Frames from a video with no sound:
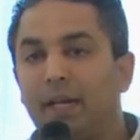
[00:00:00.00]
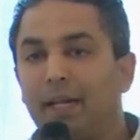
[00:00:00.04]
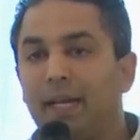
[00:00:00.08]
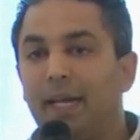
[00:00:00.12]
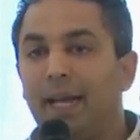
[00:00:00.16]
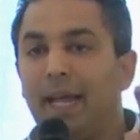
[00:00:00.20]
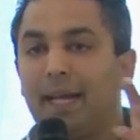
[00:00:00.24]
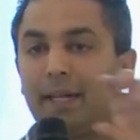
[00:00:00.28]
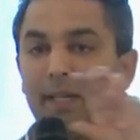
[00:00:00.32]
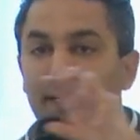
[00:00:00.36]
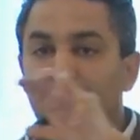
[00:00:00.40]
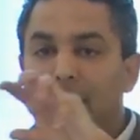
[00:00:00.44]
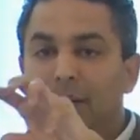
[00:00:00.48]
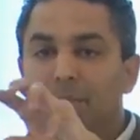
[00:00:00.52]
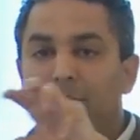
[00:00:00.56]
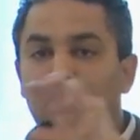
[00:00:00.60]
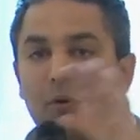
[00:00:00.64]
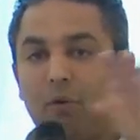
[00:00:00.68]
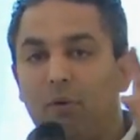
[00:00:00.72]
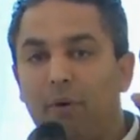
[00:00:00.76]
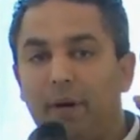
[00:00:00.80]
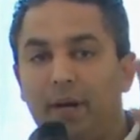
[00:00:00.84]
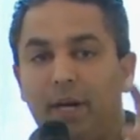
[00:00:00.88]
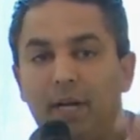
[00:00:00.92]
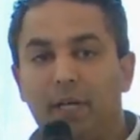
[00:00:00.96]
at connecting
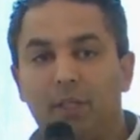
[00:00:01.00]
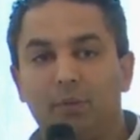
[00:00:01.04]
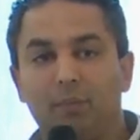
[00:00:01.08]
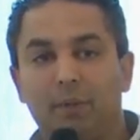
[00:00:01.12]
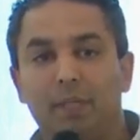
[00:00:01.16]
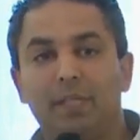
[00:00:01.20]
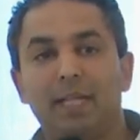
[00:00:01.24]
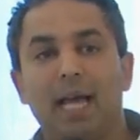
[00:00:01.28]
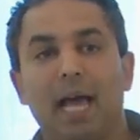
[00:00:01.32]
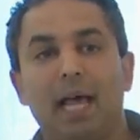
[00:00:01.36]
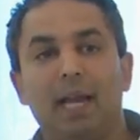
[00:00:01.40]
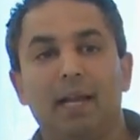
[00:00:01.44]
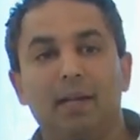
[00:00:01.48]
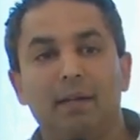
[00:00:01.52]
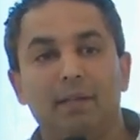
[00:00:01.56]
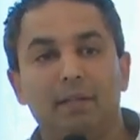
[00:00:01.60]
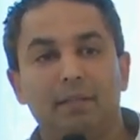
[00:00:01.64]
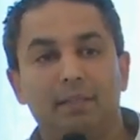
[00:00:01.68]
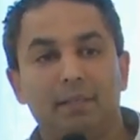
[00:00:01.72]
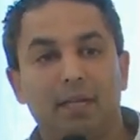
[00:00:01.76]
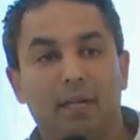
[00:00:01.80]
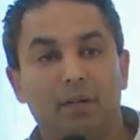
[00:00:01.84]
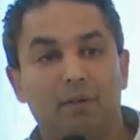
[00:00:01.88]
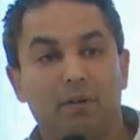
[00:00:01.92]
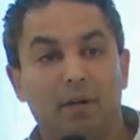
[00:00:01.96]
employers with talent,
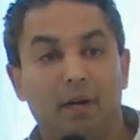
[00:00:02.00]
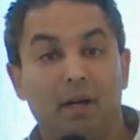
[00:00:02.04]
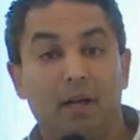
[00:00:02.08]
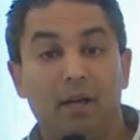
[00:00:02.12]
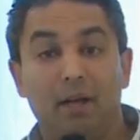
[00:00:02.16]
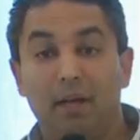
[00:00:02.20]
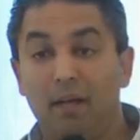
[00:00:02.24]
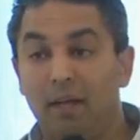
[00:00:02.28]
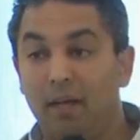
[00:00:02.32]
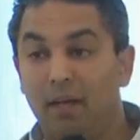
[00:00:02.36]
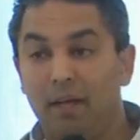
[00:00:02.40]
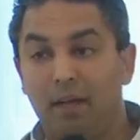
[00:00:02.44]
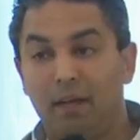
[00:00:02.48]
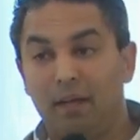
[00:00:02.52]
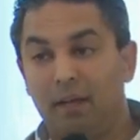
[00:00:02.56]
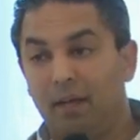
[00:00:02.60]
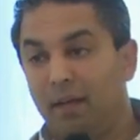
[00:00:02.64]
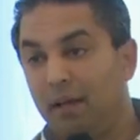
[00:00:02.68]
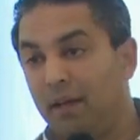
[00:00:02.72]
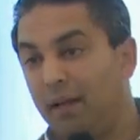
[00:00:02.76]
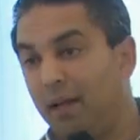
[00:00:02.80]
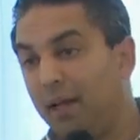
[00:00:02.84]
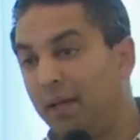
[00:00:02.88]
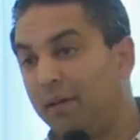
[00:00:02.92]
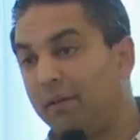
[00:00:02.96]
etc.
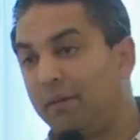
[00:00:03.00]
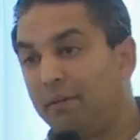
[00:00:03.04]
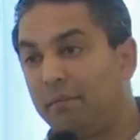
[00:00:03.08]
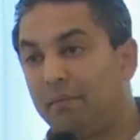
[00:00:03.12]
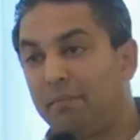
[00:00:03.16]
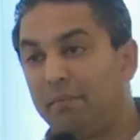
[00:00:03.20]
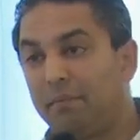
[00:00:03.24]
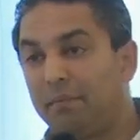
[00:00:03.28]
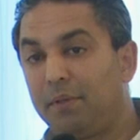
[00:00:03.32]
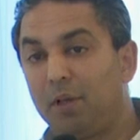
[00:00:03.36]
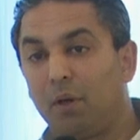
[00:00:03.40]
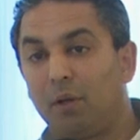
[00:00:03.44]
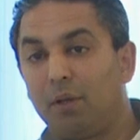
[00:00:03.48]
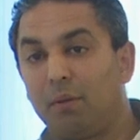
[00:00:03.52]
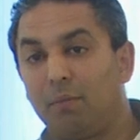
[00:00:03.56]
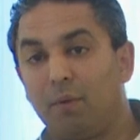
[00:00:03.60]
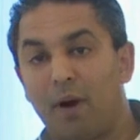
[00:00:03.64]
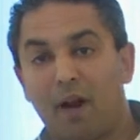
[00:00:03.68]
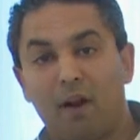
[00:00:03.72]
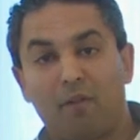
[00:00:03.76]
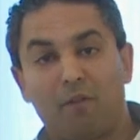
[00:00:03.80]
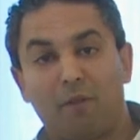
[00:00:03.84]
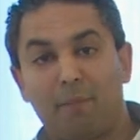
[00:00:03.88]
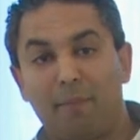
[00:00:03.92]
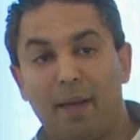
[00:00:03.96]
And I told them
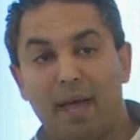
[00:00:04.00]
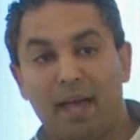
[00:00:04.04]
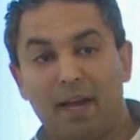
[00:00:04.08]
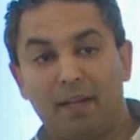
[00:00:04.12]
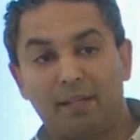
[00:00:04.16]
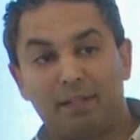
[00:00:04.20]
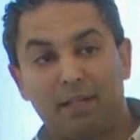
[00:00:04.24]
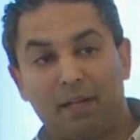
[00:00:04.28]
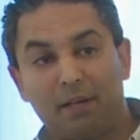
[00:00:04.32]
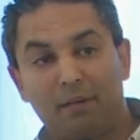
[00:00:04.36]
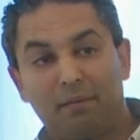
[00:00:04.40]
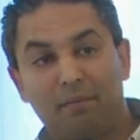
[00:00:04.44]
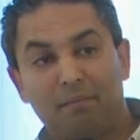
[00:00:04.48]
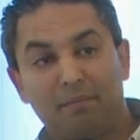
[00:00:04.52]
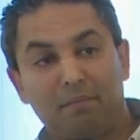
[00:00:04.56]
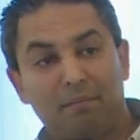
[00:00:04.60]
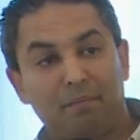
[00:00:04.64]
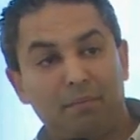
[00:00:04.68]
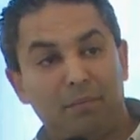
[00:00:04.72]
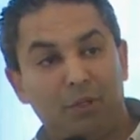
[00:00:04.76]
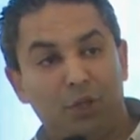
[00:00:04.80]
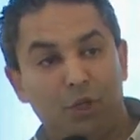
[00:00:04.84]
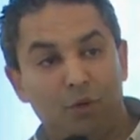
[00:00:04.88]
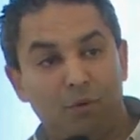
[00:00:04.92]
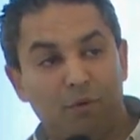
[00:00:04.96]
right off the bat, I said,
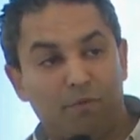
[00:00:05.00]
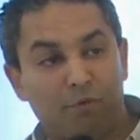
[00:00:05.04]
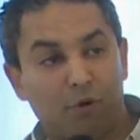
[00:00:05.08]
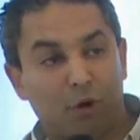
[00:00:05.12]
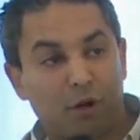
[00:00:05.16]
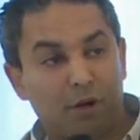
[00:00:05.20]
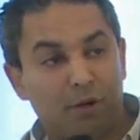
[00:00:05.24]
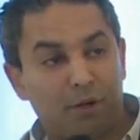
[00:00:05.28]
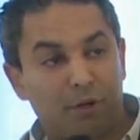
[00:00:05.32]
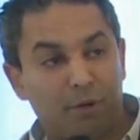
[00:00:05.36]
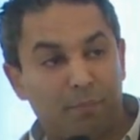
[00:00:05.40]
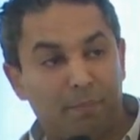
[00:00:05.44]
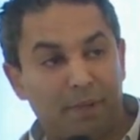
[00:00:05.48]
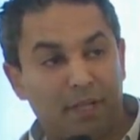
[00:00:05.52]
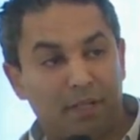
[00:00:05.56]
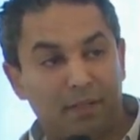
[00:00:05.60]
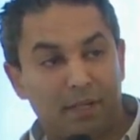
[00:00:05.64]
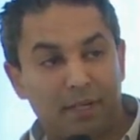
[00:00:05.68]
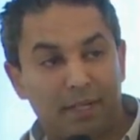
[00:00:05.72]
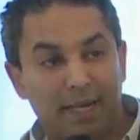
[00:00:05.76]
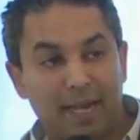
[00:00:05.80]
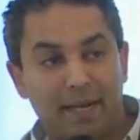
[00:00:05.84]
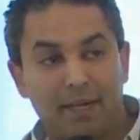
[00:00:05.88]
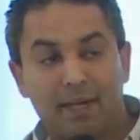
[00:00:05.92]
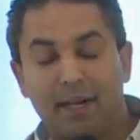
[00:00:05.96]
you've got to build
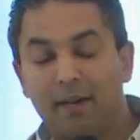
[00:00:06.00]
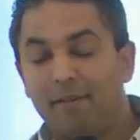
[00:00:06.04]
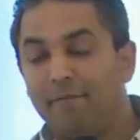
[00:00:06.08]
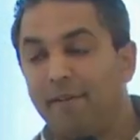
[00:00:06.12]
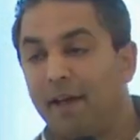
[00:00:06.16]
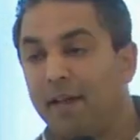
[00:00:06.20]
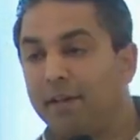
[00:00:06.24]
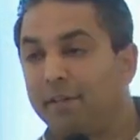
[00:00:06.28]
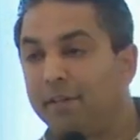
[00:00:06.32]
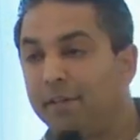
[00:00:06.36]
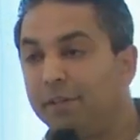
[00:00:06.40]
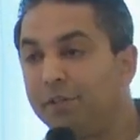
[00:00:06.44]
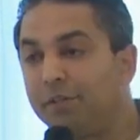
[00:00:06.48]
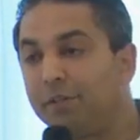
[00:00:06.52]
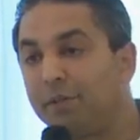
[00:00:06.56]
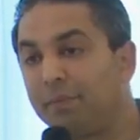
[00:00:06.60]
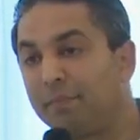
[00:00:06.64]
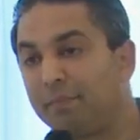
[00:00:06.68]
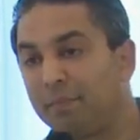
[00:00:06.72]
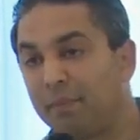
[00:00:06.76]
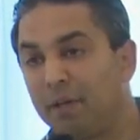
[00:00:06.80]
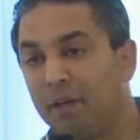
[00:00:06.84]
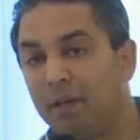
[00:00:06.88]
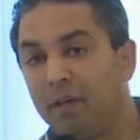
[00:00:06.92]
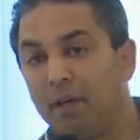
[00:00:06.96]
a data advantage.
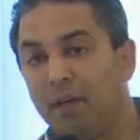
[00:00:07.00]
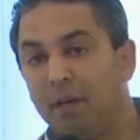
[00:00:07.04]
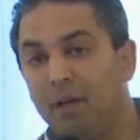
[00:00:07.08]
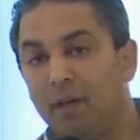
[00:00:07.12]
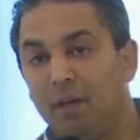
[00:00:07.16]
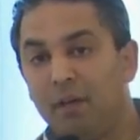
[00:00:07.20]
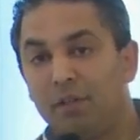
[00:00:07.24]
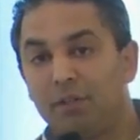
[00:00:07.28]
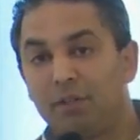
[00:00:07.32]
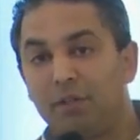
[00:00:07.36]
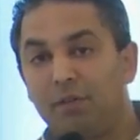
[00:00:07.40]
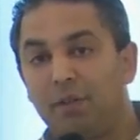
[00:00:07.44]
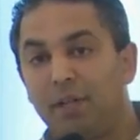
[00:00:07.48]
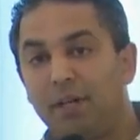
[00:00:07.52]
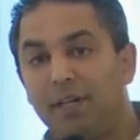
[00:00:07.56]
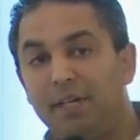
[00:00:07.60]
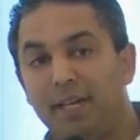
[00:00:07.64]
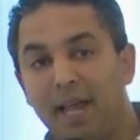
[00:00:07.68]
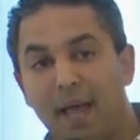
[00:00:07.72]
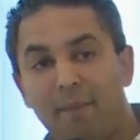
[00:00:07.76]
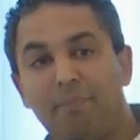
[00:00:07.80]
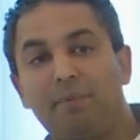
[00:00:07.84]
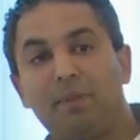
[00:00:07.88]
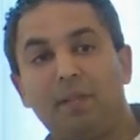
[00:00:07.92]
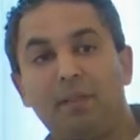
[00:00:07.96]
So the
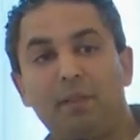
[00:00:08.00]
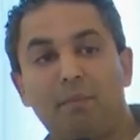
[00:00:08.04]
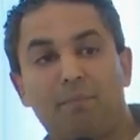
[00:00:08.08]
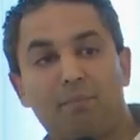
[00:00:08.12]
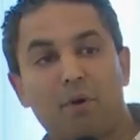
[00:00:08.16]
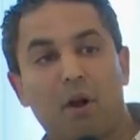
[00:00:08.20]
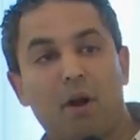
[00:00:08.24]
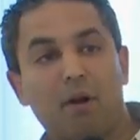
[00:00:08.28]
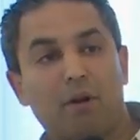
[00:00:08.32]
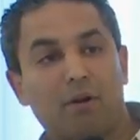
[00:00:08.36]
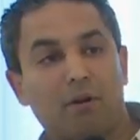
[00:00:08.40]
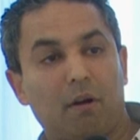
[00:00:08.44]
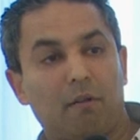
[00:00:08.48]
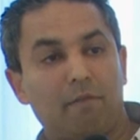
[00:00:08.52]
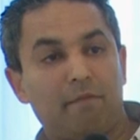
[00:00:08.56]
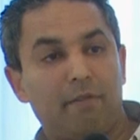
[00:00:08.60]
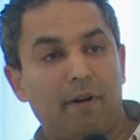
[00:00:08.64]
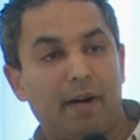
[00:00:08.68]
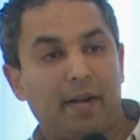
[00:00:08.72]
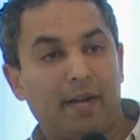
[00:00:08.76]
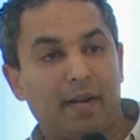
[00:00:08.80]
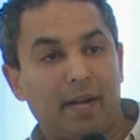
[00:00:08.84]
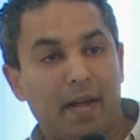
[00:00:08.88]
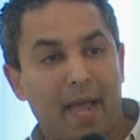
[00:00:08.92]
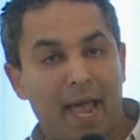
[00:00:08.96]
depth in the product
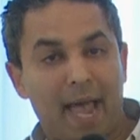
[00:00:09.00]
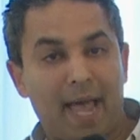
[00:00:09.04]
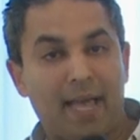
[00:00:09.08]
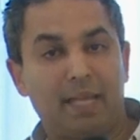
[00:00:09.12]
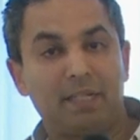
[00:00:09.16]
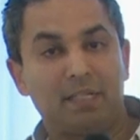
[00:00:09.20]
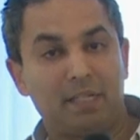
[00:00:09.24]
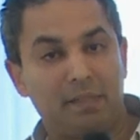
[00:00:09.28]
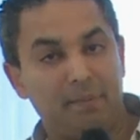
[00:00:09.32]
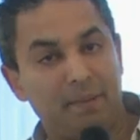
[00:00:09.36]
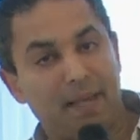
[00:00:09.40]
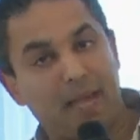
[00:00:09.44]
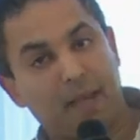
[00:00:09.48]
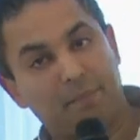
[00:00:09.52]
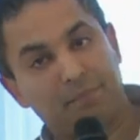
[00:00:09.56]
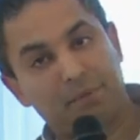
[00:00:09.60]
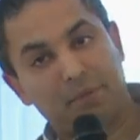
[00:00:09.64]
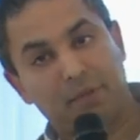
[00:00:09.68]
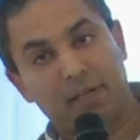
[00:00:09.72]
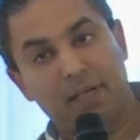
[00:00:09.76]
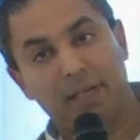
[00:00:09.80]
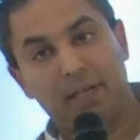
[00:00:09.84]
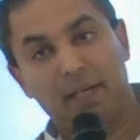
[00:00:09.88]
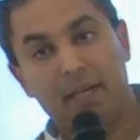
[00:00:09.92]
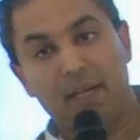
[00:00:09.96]
offering has to be absolutely